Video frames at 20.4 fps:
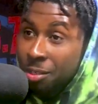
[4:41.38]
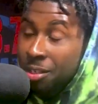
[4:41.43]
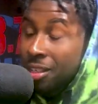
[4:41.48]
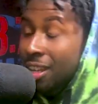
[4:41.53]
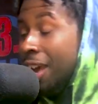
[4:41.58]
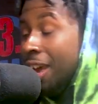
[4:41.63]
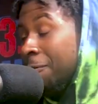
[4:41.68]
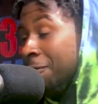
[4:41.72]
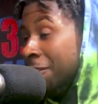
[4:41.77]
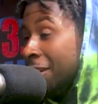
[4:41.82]

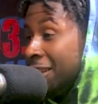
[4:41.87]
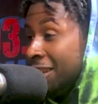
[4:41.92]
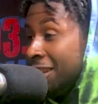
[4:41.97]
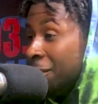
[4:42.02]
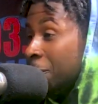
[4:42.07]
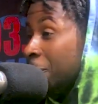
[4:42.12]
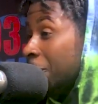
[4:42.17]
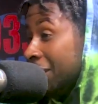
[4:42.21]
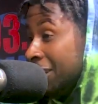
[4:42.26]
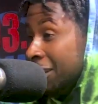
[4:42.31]

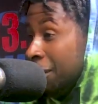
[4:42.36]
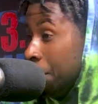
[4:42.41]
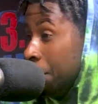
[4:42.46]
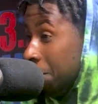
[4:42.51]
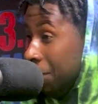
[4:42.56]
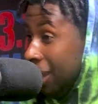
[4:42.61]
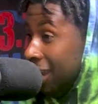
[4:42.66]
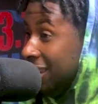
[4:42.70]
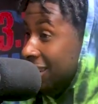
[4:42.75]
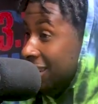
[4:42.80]
definitely one of the
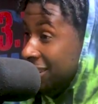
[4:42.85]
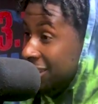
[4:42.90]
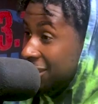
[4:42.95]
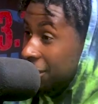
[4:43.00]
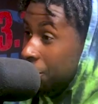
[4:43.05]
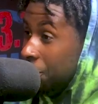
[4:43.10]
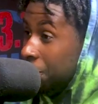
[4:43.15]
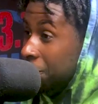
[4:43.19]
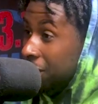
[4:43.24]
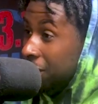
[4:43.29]
biggest
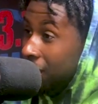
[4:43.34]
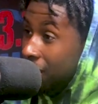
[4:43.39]
shows